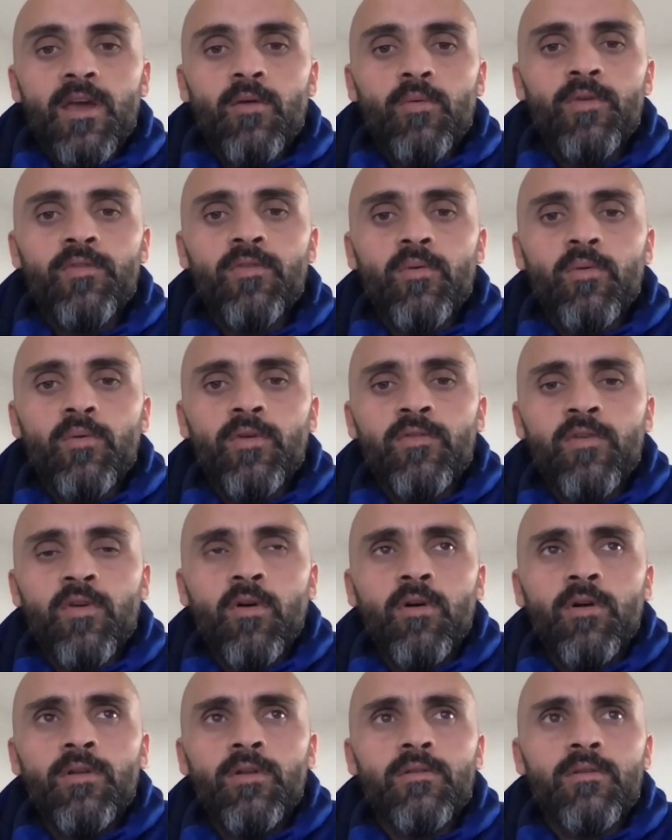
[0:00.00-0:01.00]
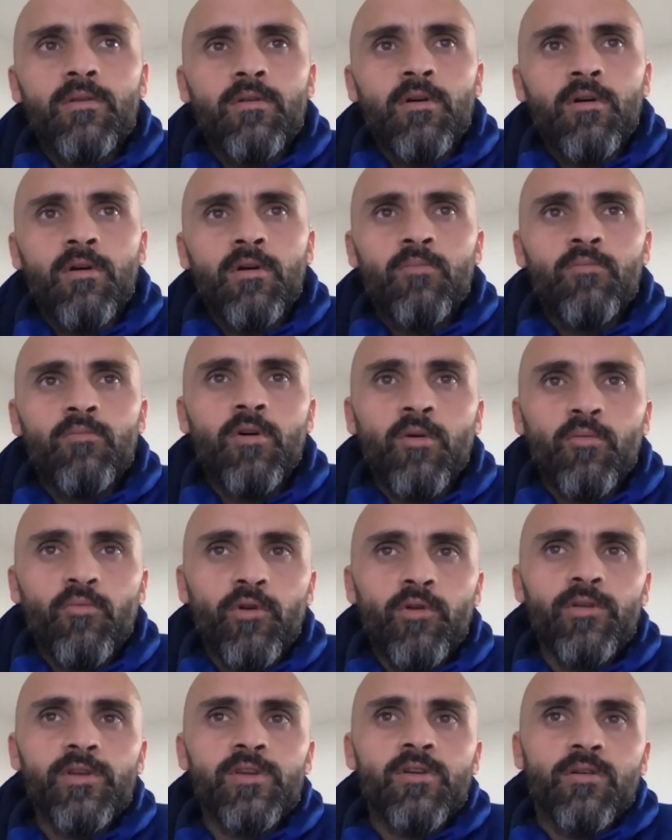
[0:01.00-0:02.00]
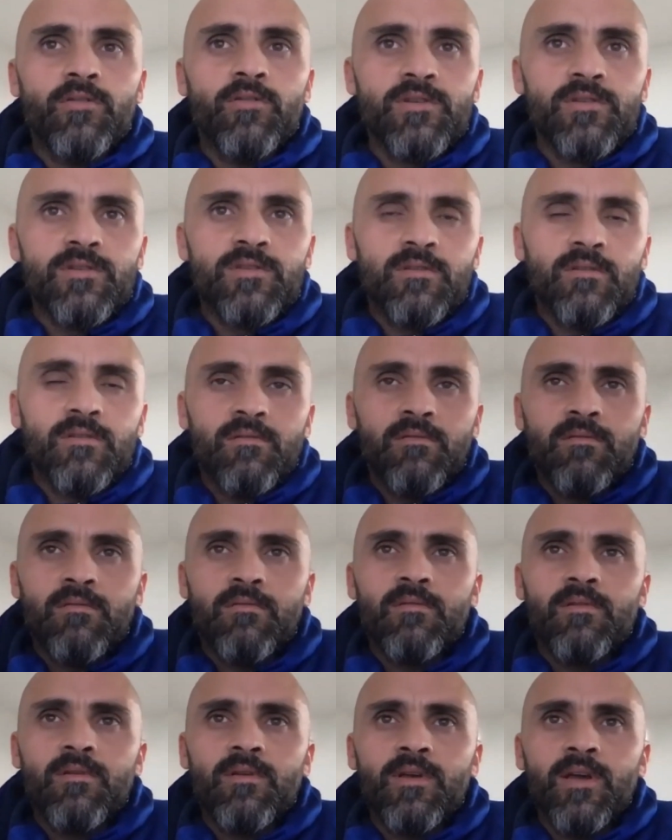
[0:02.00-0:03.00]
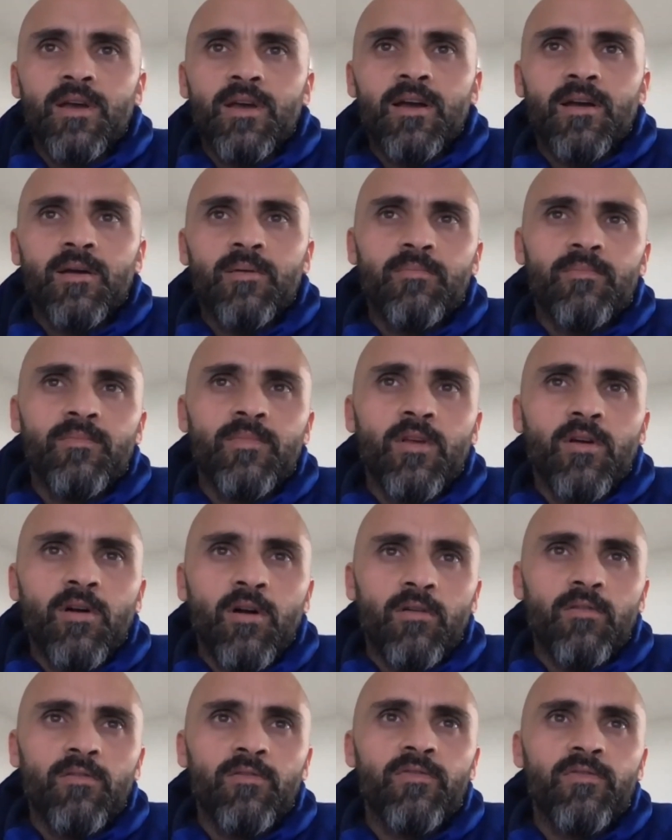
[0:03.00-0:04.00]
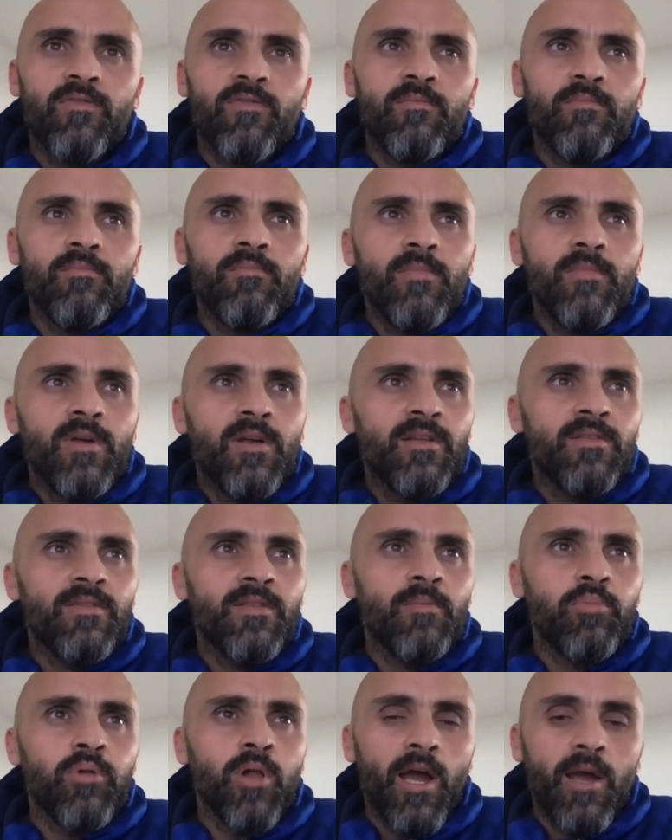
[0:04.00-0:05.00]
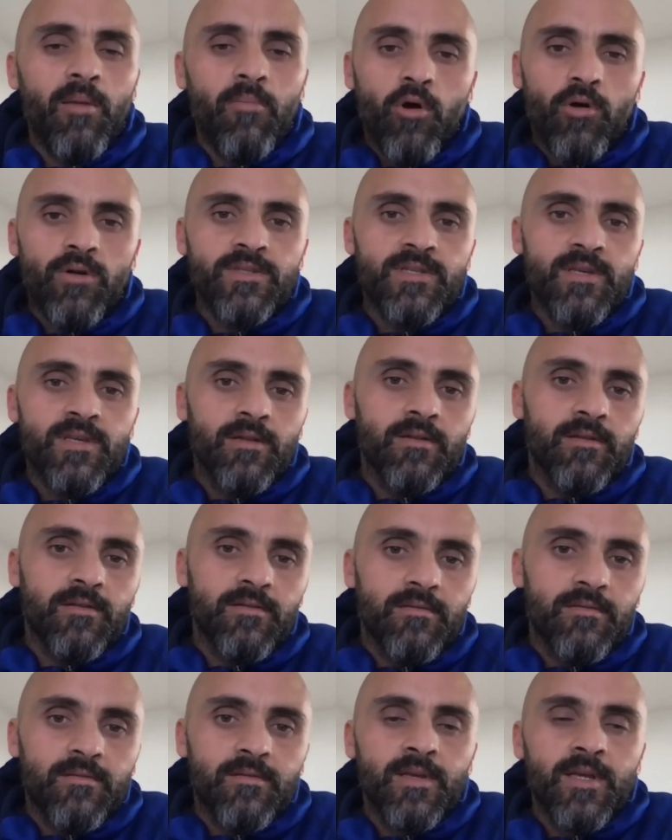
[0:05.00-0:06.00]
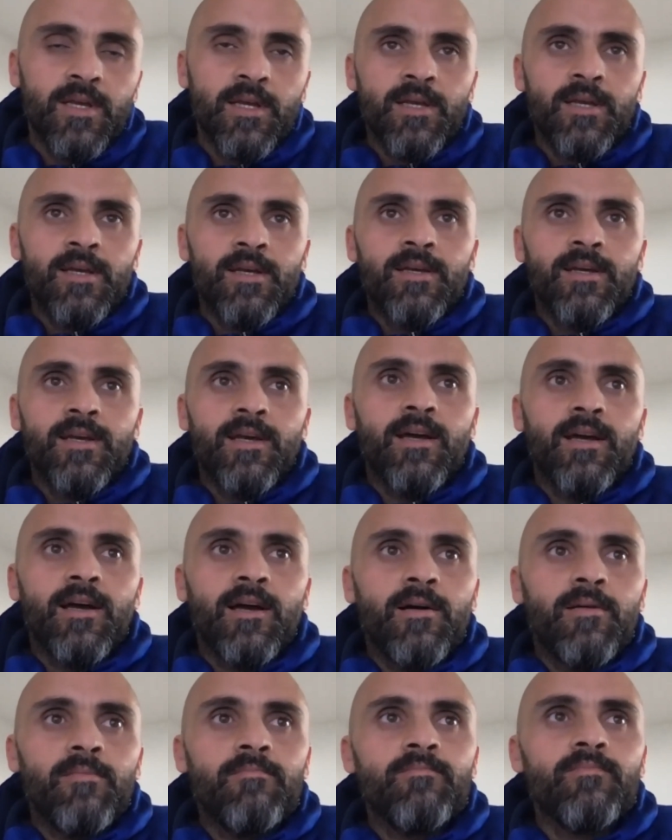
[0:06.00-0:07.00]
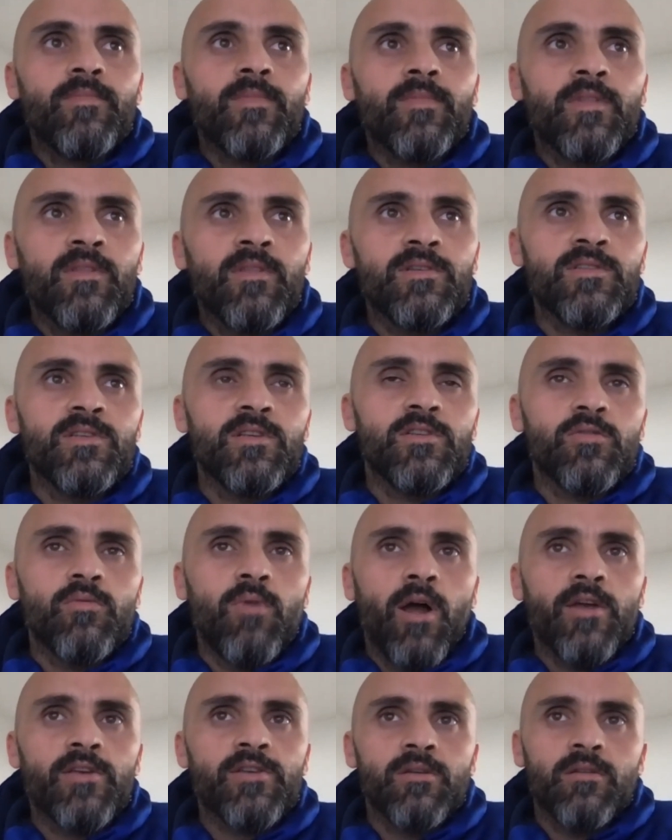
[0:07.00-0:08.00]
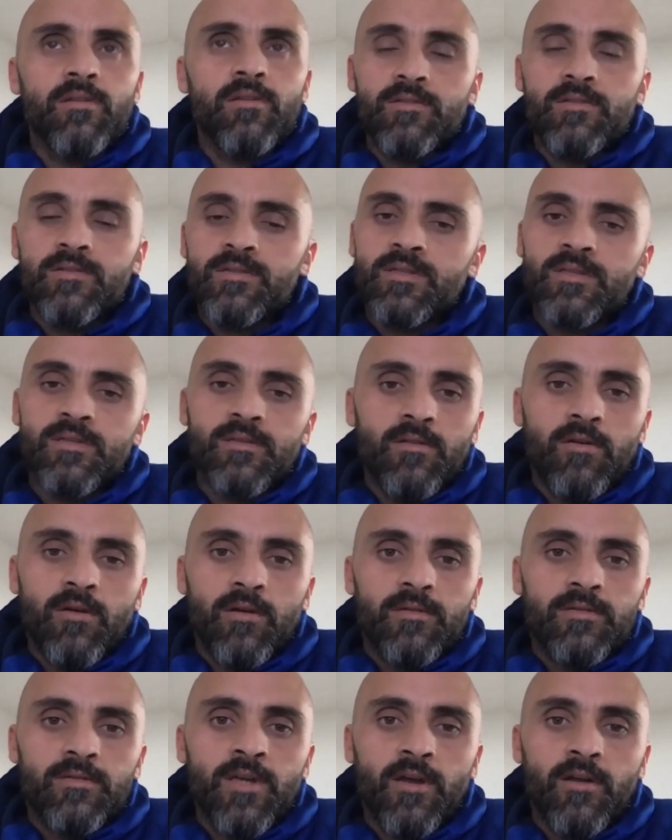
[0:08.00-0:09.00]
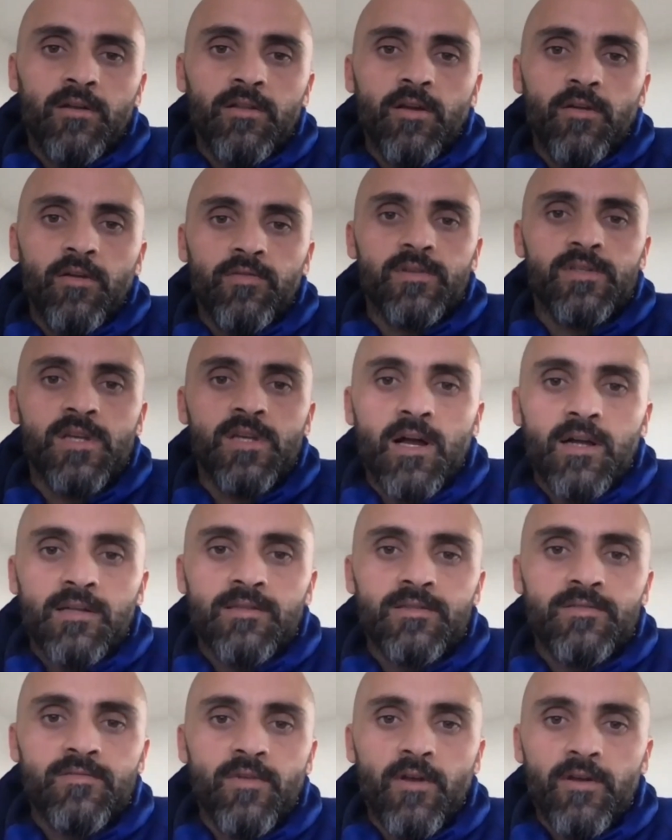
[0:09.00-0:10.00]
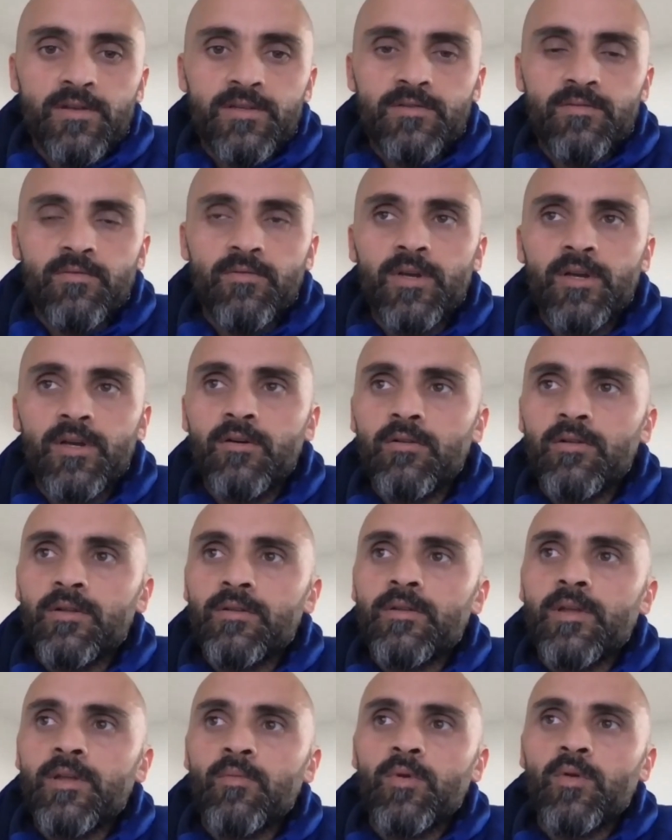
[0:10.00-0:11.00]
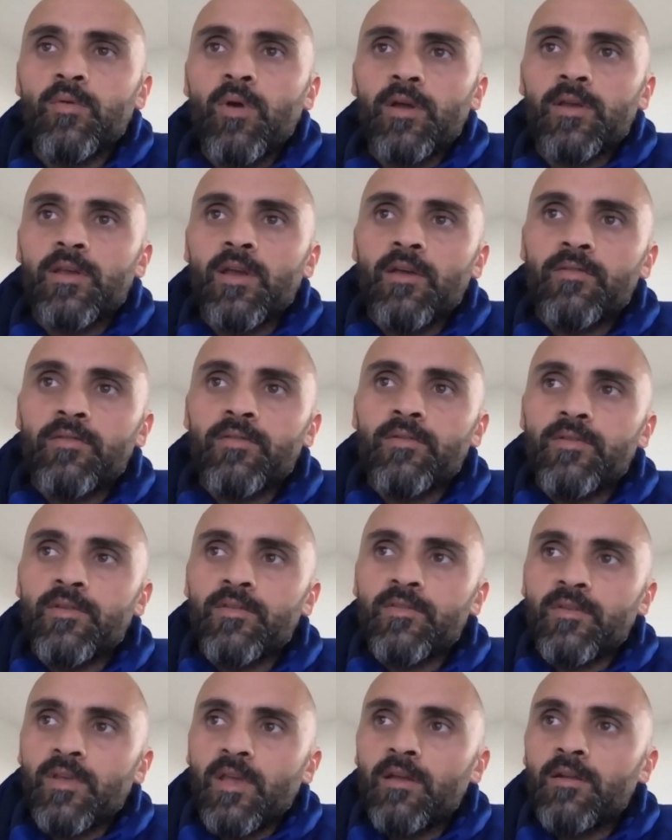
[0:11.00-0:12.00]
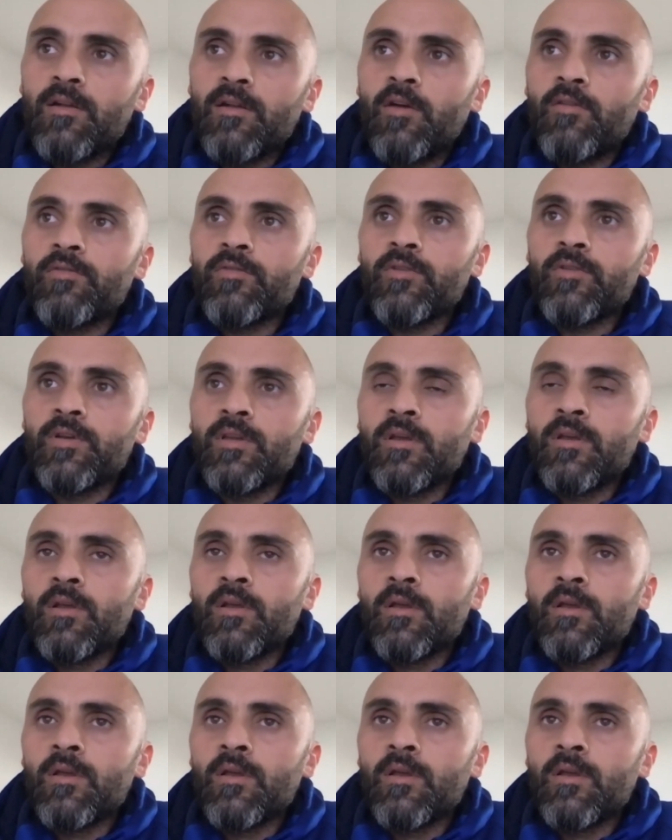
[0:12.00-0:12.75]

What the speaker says: we've caught. I'm really conscious and of the player mindset, and this situation is like totally off the charts. It's very surreal, and we won't go through this again, hopefully.